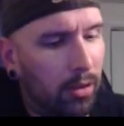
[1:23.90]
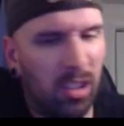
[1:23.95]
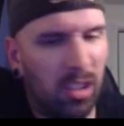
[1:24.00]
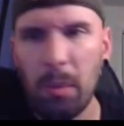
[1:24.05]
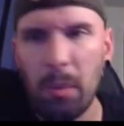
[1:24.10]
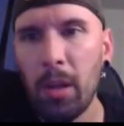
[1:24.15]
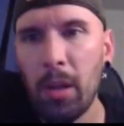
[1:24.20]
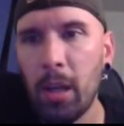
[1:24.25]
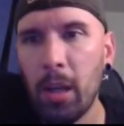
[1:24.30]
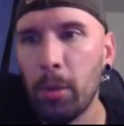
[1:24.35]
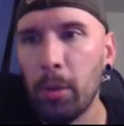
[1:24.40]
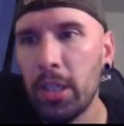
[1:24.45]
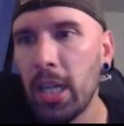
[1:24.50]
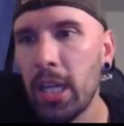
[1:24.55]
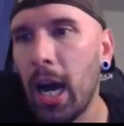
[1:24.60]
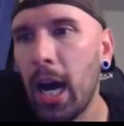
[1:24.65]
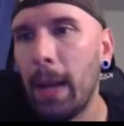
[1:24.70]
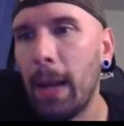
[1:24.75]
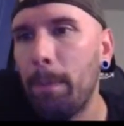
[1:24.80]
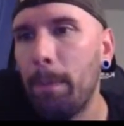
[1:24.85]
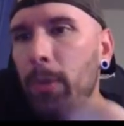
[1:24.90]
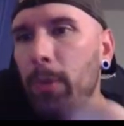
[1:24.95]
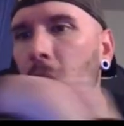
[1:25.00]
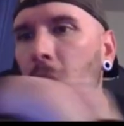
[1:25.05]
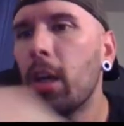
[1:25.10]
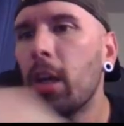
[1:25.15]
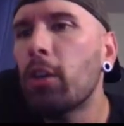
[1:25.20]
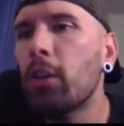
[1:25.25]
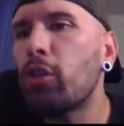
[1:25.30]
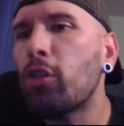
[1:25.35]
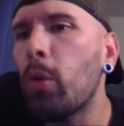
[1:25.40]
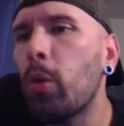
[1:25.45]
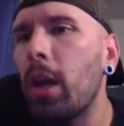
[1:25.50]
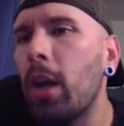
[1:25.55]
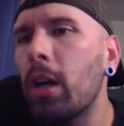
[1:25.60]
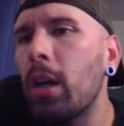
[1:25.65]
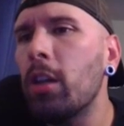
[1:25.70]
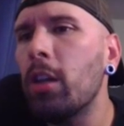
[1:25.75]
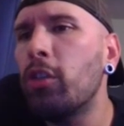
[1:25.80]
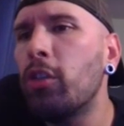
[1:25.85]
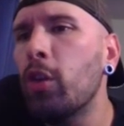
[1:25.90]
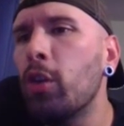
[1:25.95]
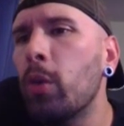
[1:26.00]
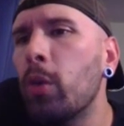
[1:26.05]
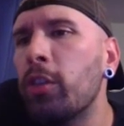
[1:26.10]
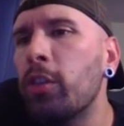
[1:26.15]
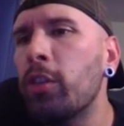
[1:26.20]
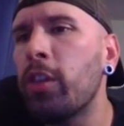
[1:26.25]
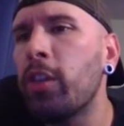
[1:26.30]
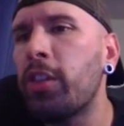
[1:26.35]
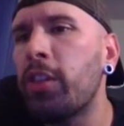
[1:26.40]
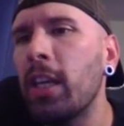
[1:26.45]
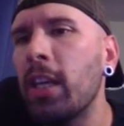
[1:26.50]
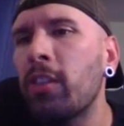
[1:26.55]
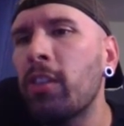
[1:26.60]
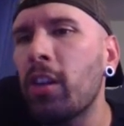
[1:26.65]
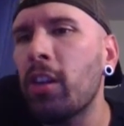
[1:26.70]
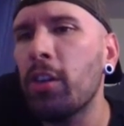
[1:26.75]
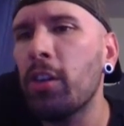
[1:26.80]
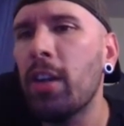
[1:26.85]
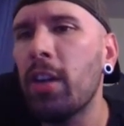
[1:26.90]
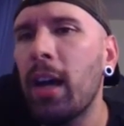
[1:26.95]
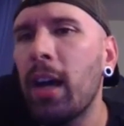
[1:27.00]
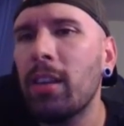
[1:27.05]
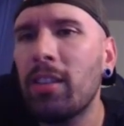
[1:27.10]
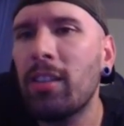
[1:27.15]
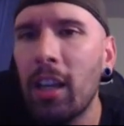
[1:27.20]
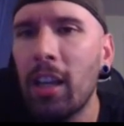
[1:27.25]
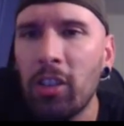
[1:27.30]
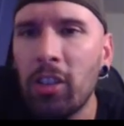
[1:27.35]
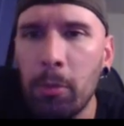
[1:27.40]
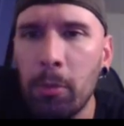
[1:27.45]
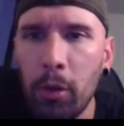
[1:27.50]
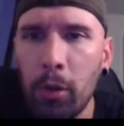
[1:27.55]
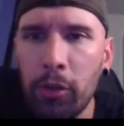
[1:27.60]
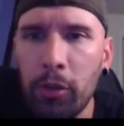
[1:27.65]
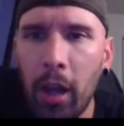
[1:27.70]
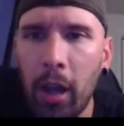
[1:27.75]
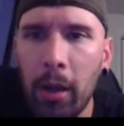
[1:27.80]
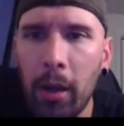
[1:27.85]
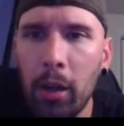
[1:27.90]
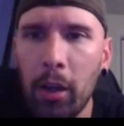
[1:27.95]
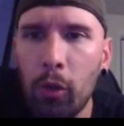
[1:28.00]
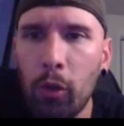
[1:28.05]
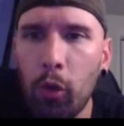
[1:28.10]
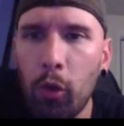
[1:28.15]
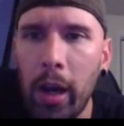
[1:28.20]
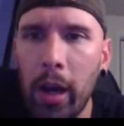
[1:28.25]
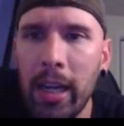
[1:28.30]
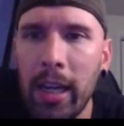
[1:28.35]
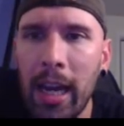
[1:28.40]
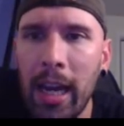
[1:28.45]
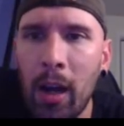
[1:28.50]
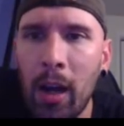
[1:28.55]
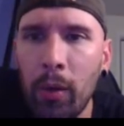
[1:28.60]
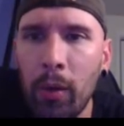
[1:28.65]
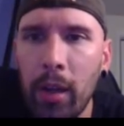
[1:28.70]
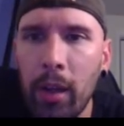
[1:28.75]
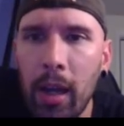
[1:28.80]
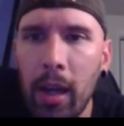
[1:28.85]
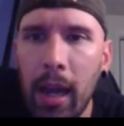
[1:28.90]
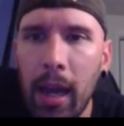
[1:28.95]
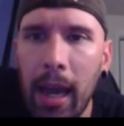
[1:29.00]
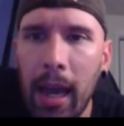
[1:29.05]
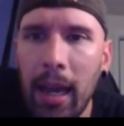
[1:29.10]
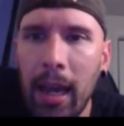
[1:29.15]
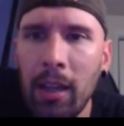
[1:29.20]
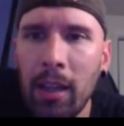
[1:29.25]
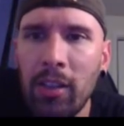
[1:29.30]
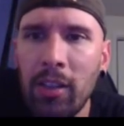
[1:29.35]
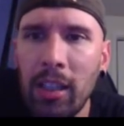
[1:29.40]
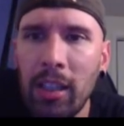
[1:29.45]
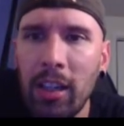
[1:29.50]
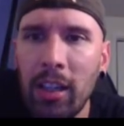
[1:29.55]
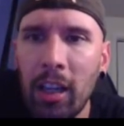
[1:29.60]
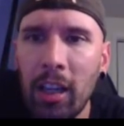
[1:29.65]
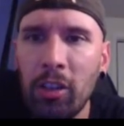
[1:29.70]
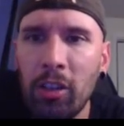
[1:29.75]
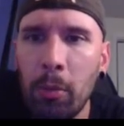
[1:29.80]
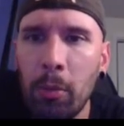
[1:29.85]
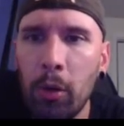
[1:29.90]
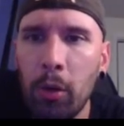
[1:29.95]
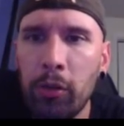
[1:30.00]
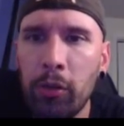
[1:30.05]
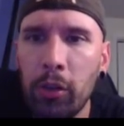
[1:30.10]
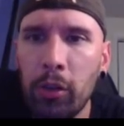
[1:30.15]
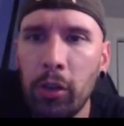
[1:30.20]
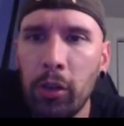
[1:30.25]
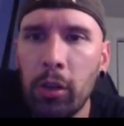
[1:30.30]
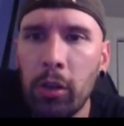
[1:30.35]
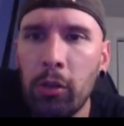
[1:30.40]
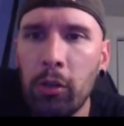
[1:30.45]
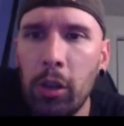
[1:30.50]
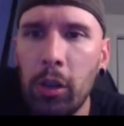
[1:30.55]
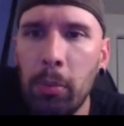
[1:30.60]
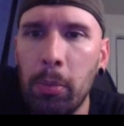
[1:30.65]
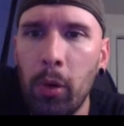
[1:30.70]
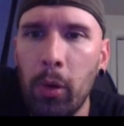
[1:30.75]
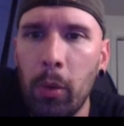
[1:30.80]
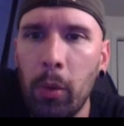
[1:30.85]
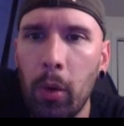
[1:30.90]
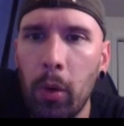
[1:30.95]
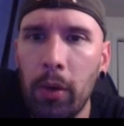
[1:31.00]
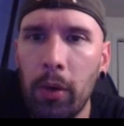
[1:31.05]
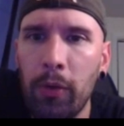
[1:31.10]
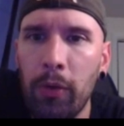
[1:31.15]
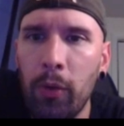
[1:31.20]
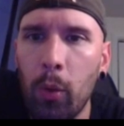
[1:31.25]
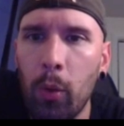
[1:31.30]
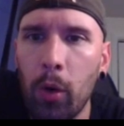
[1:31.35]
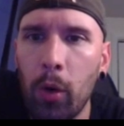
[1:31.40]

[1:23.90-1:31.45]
some of them are not. So what I'm going to do is the things that are not decimals, I'm going to write out as a decimal. So you're 3.14. I